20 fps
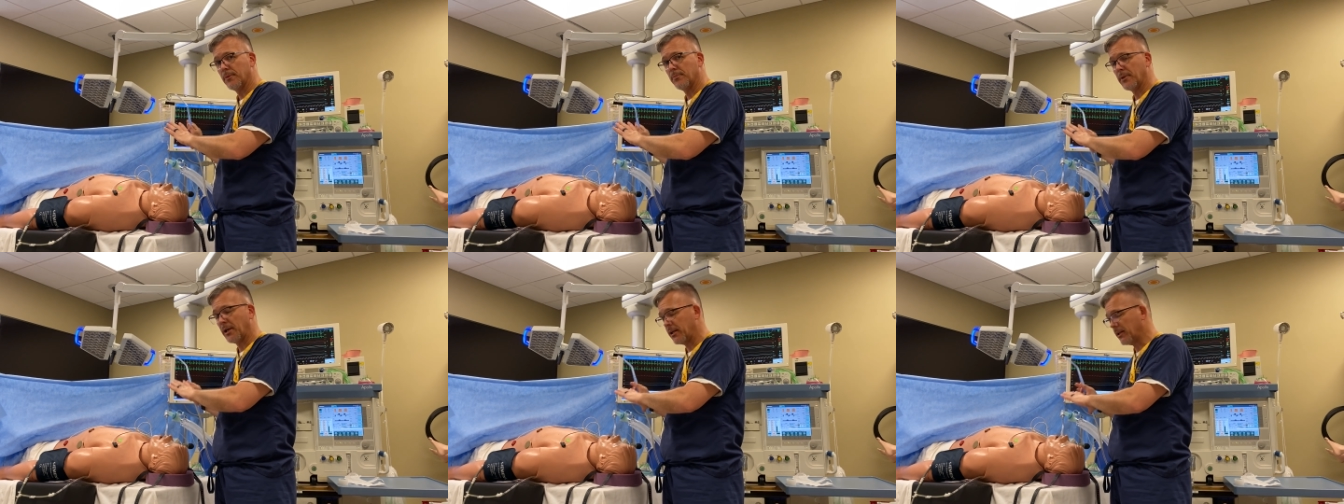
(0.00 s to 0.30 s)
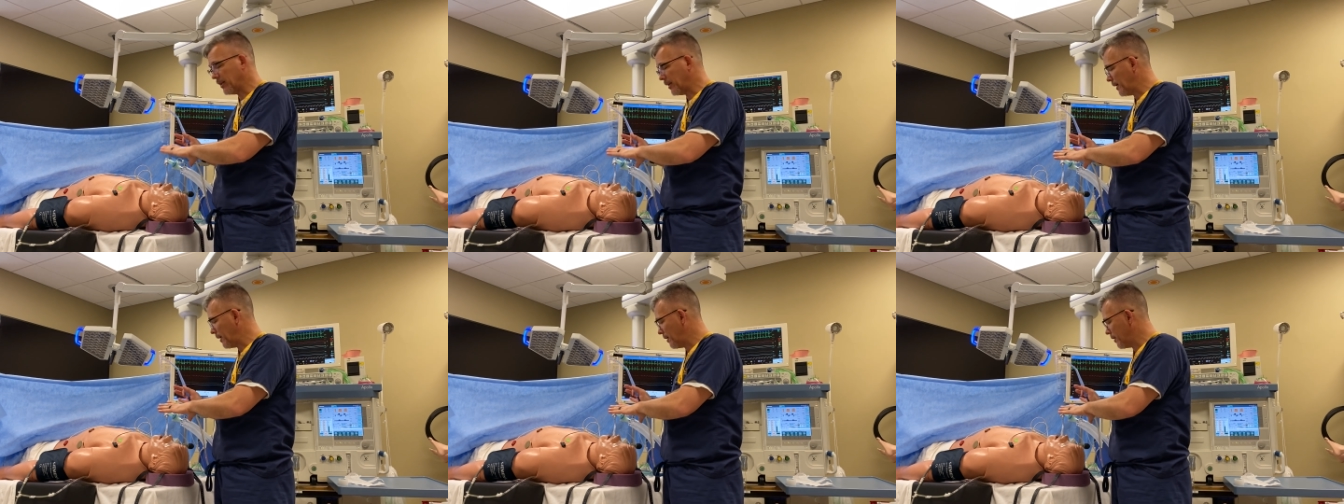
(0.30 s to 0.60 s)

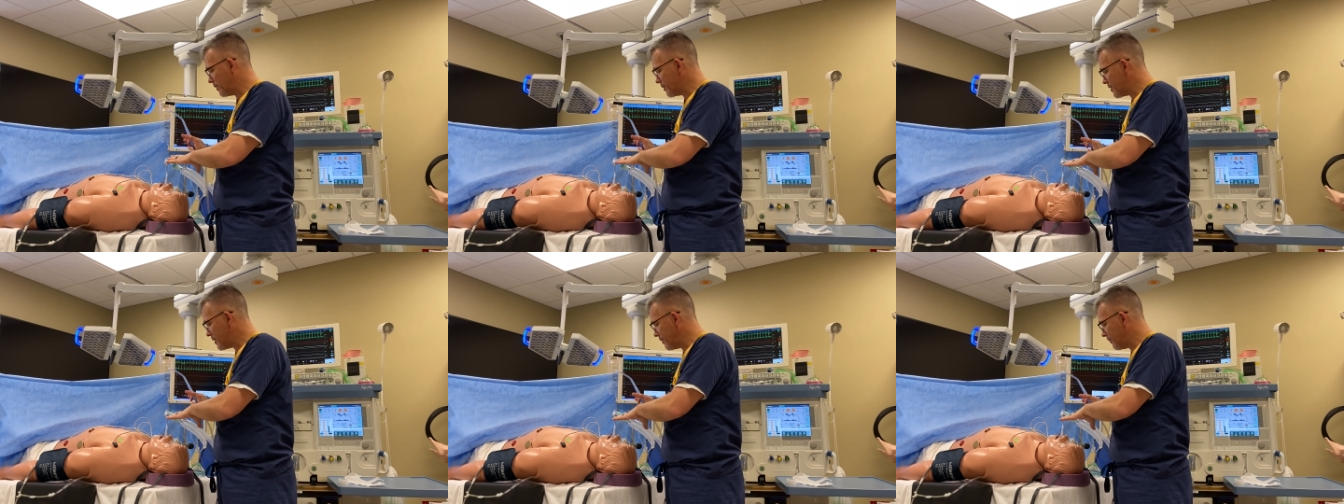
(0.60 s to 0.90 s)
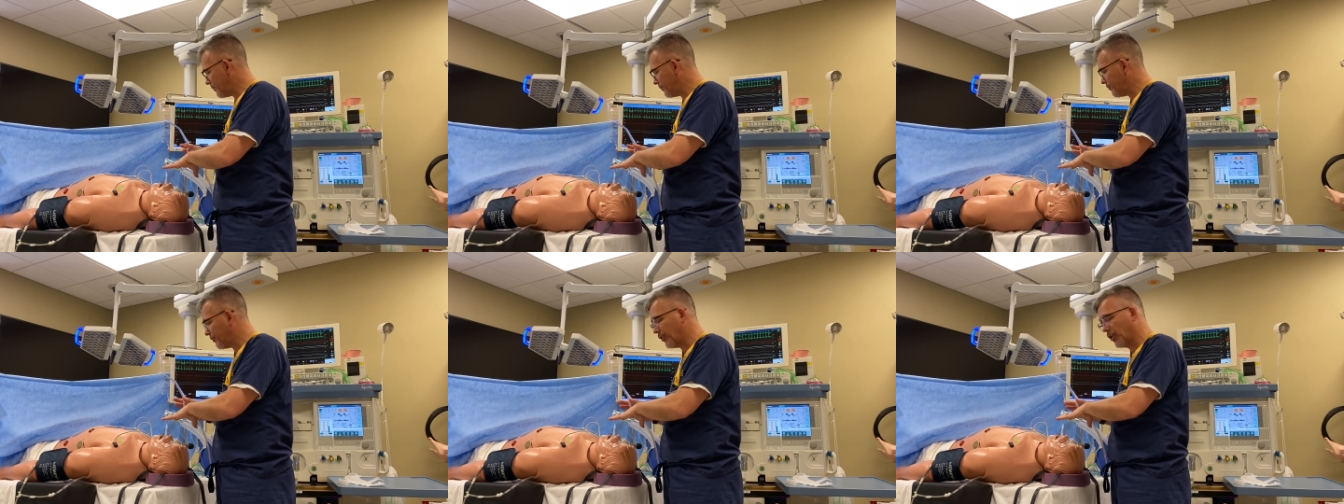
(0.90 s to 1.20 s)
mainly our
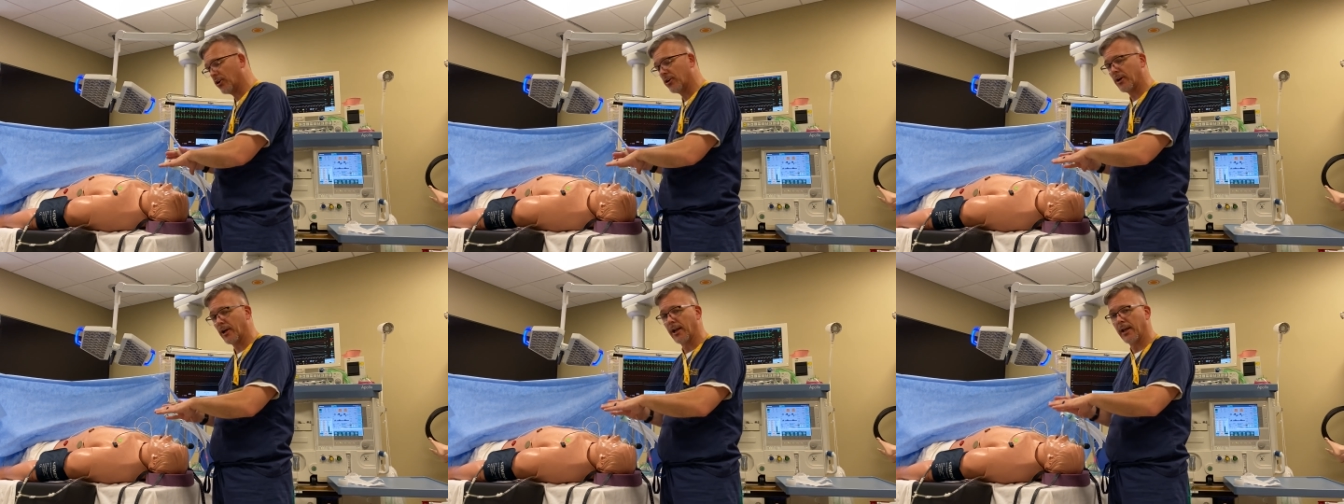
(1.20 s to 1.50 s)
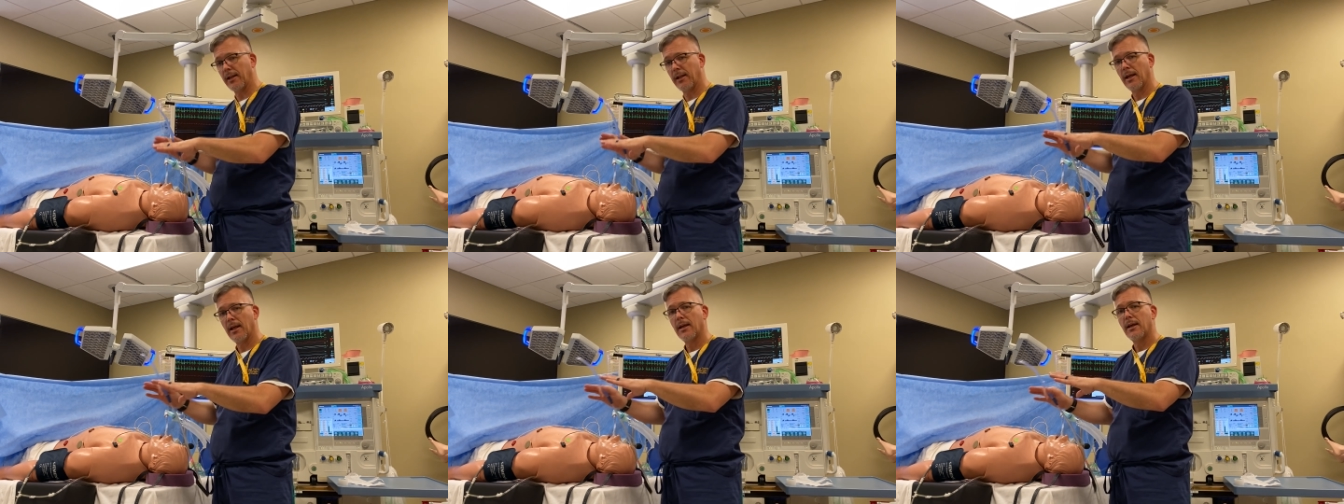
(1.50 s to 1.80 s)

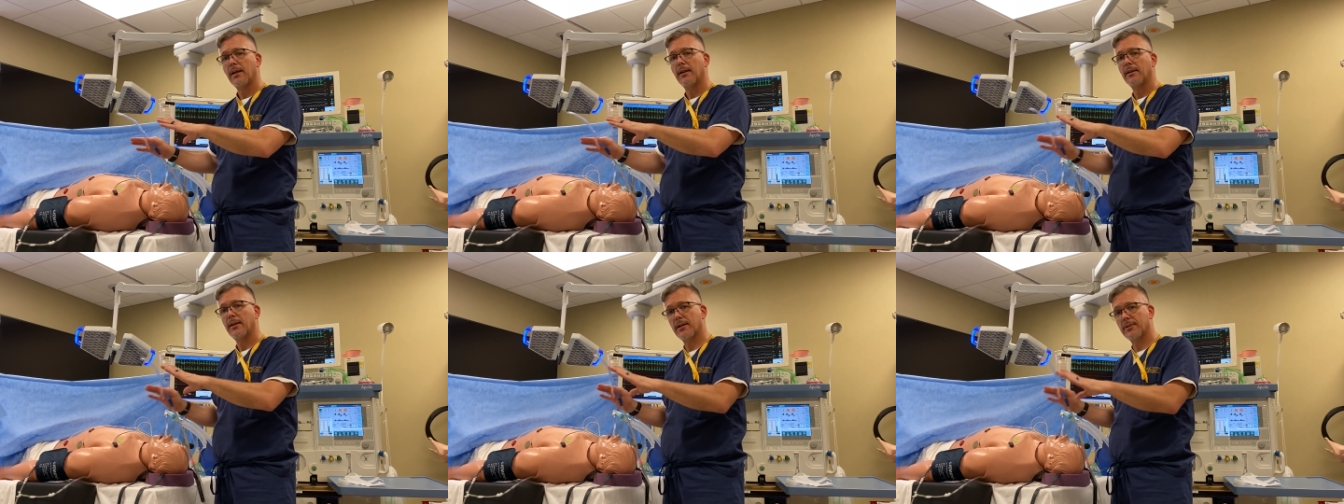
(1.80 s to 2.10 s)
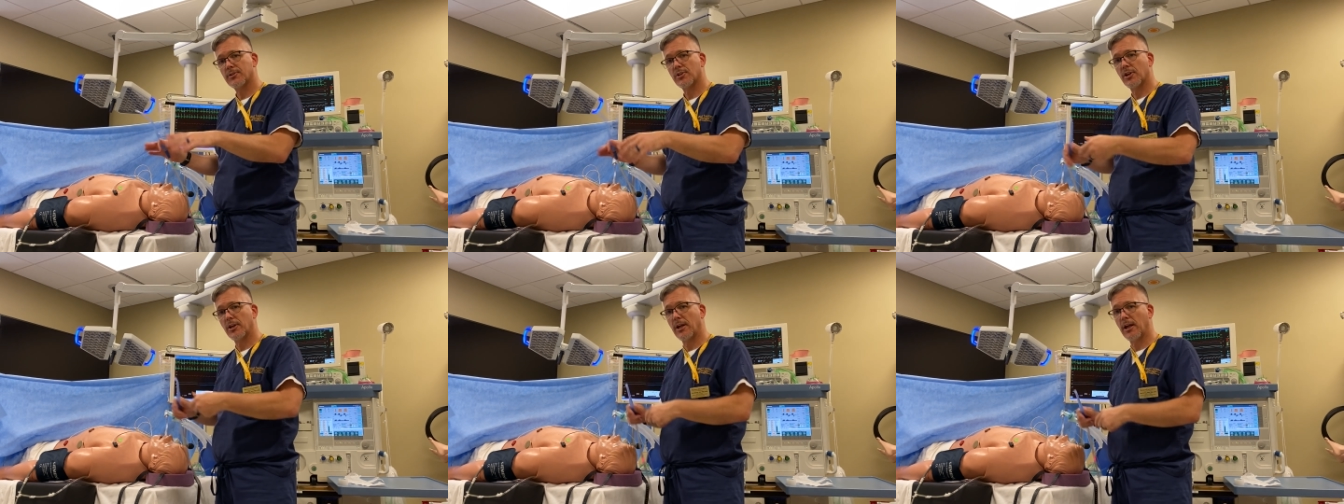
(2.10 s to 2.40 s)
sevoflurane
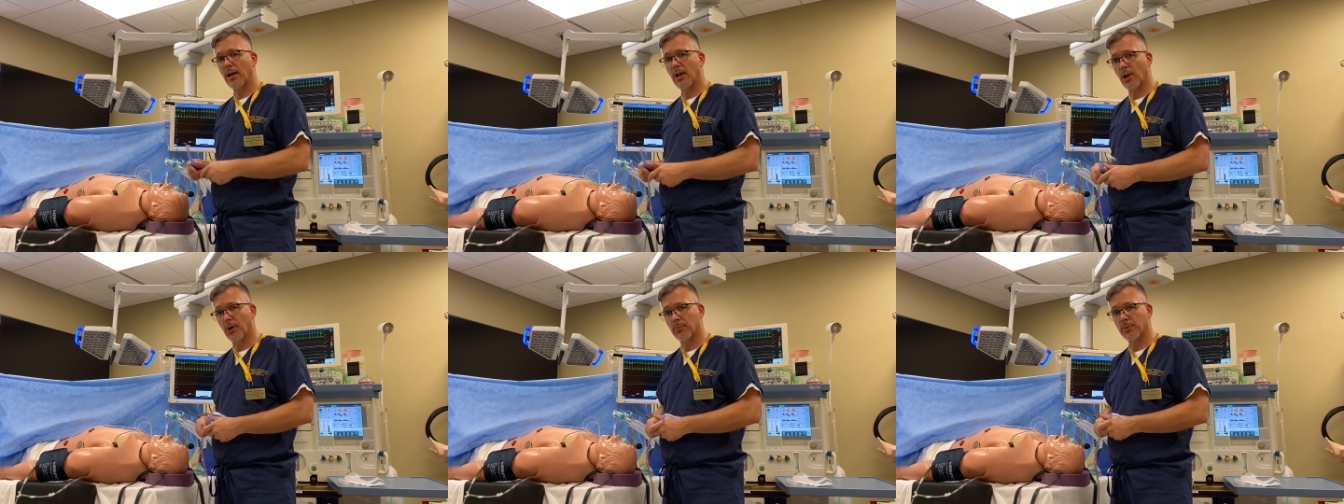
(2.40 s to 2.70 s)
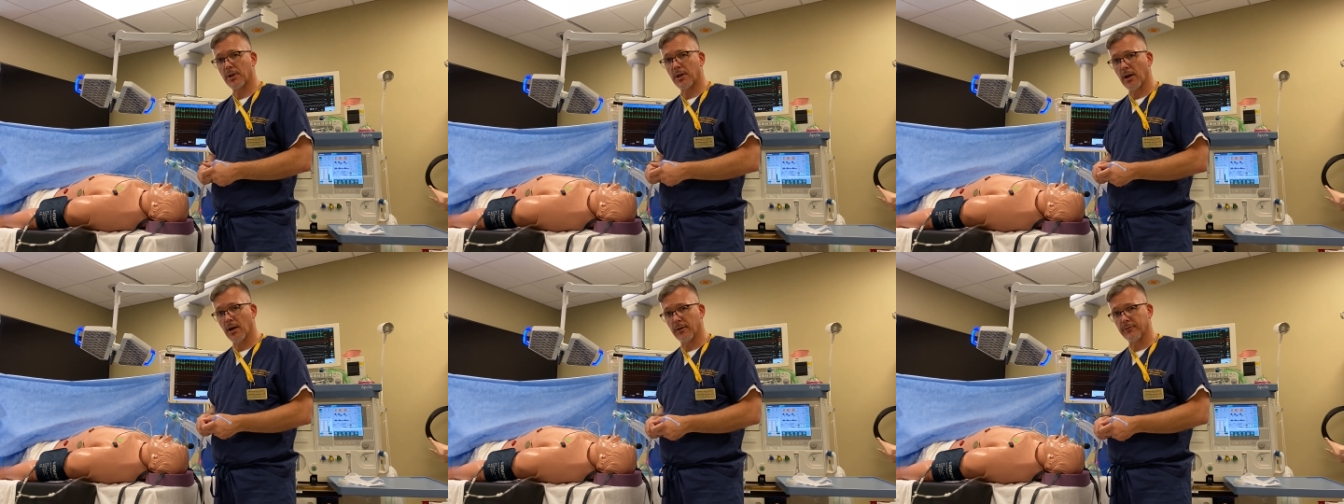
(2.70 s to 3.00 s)
that's going to
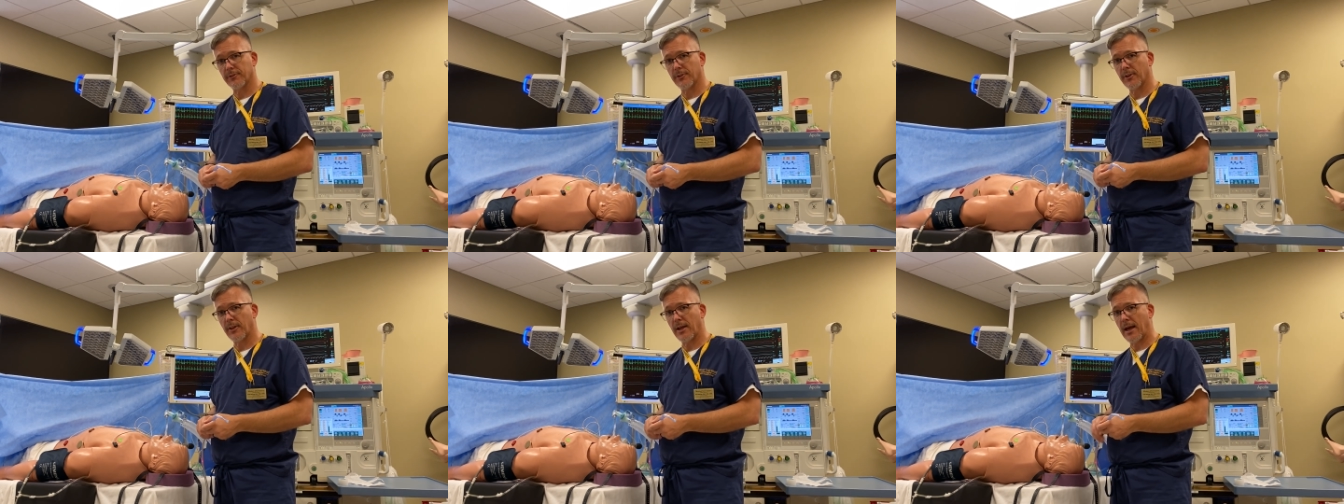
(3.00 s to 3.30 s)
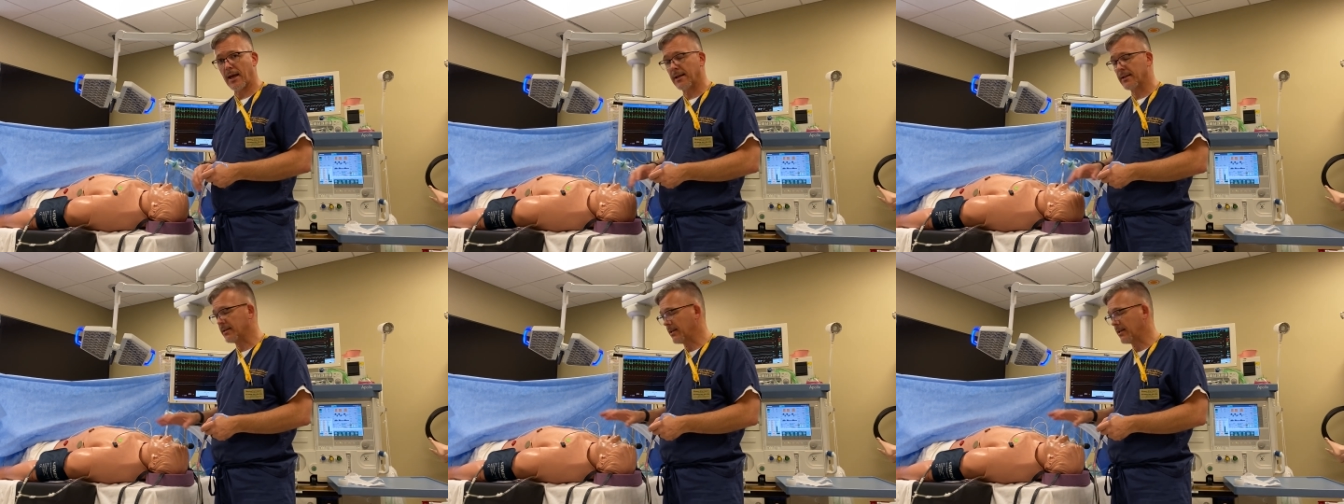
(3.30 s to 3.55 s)
help cover that